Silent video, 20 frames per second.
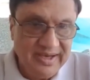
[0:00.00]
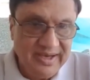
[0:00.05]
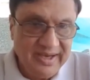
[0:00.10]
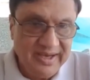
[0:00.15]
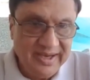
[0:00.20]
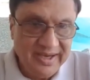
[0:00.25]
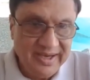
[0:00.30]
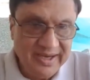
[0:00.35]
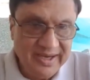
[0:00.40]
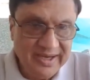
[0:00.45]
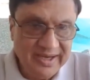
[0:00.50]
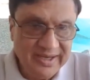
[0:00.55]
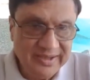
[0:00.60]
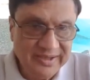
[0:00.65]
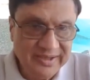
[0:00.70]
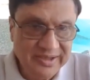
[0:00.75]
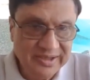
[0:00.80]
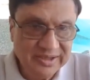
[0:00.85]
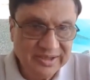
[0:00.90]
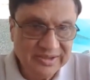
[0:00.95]

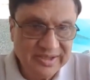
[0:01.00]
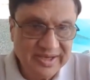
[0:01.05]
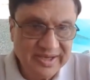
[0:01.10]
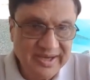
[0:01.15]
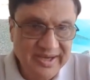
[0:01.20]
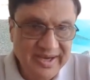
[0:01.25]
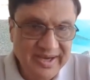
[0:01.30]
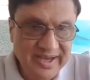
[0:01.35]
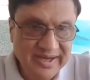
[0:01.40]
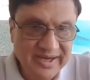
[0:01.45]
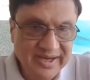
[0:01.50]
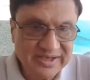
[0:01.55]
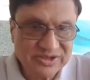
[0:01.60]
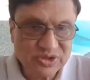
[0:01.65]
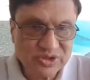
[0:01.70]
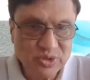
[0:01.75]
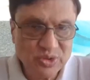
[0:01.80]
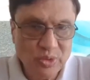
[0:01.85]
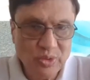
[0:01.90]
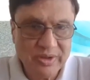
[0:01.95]
And the ARI
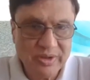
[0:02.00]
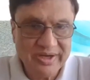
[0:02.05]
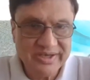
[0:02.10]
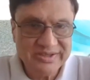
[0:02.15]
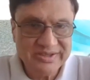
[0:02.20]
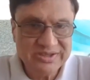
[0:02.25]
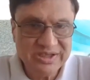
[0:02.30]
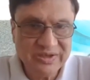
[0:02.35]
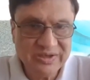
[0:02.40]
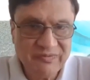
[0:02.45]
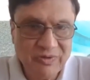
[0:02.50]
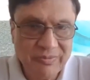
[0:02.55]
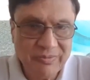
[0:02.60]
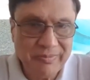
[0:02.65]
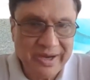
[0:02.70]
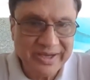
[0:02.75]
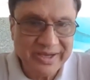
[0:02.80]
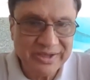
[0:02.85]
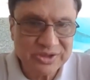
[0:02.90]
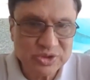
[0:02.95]
score ranges from
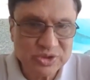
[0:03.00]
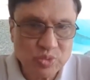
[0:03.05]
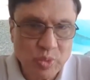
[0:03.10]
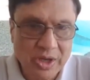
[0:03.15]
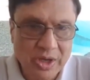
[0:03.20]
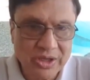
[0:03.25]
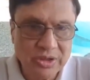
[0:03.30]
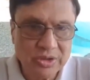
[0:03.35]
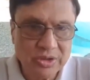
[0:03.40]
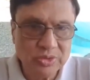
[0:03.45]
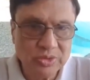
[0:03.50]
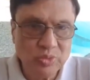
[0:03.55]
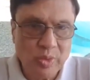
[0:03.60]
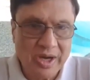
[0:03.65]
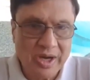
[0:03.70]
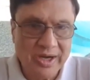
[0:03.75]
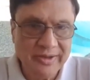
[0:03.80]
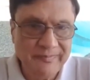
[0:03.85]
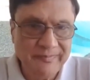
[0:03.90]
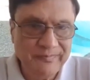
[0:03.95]
-1 to
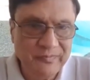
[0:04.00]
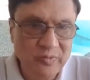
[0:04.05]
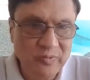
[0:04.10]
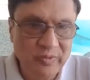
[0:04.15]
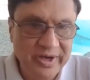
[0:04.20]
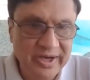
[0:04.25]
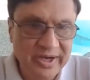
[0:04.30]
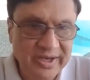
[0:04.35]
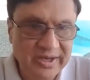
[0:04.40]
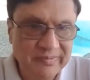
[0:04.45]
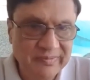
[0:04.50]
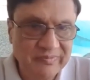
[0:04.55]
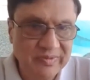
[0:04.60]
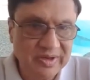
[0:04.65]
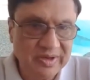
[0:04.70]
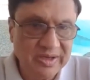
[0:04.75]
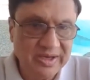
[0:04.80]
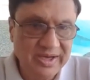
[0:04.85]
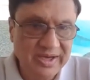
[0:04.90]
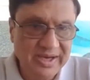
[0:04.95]
1,
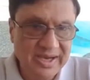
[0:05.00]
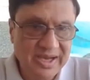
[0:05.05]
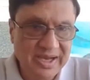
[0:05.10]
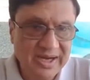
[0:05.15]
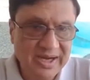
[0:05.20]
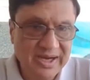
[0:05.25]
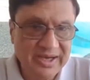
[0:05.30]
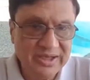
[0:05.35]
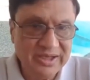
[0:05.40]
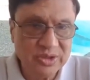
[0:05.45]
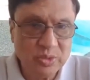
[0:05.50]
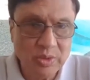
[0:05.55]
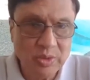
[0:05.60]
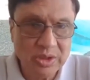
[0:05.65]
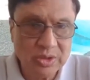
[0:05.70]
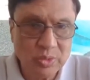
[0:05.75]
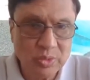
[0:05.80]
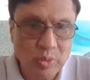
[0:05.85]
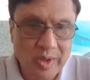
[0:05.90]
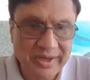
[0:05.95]
where ARI
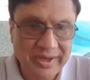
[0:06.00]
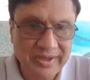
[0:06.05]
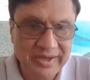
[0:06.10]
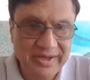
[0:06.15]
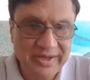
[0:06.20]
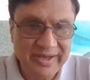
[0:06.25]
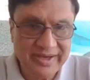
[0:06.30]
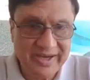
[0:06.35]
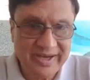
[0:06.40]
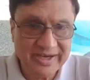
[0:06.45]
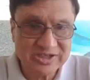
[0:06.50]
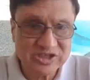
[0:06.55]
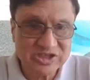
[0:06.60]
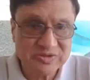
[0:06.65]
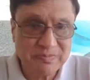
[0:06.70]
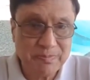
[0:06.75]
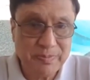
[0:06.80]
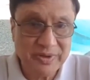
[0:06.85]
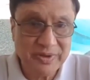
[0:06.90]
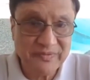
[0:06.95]
equal to 1 indicates
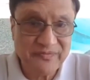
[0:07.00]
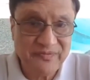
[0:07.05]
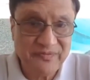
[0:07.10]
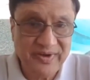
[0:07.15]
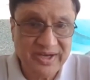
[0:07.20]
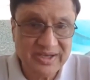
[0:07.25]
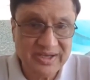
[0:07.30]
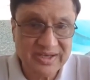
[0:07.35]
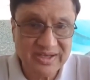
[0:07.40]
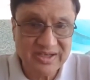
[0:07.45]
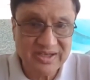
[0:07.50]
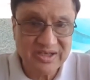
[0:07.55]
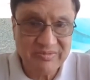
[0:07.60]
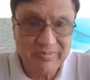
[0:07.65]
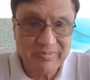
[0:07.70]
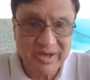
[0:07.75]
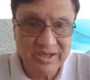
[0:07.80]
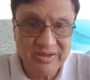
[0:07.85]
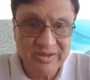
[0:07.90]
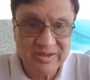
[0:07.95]
perfect
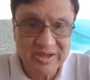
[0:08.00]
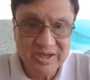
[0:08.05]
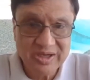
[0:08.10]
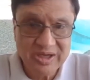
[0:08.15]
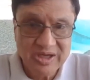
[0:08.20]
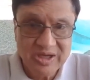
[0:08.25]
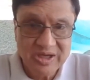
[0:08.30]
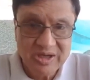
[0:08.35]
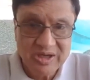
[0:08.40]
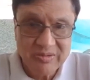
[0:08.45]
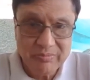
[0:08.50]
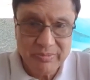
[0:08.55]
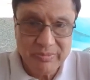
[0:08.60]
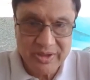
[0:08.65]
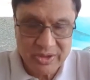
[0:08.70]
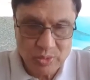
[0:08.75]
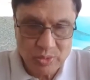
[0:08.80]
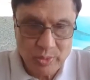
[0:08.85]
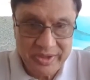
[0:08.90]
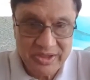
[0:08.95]
agreement
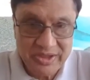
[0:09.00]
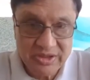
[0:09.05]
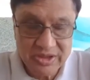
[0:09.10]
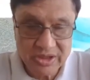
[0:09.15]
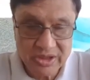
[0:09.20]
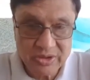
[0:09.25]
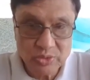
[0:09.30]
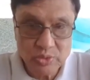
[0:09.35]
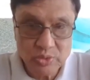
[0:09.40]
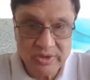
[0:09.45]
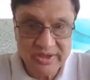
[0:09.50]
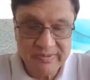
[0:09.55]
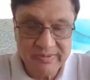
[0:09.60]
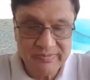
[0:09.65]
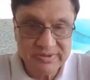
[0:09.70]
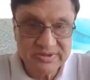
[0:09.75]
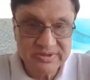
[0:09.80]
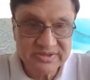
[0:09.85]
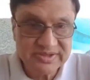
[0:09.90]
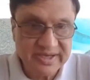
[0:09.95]
between the true
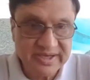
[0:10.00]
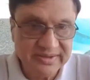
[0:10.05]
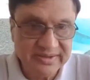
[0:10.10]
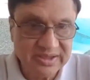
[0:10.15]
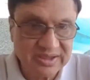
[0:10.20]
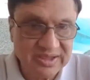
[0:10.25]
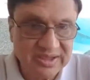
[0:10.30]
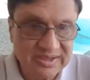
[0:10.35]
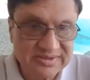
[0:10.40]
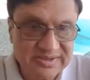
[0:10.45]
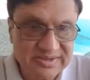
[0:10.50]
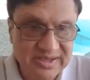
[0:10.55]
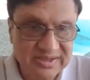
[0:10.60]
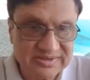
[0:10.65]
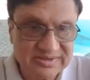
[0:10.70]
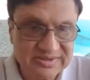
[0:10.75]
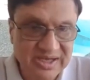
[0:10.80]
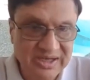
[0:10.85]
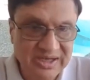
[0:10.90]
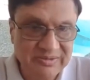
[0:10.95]
labels and the cluster
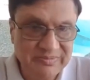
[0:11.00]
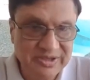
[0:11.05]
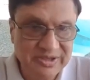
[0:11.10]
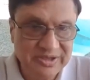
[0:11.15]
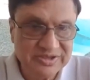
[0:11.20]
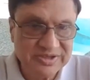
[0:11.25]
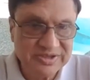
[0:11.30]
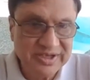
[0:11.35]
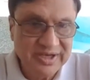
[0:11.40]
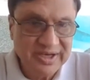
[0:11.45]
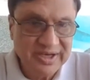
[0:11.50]
assignments.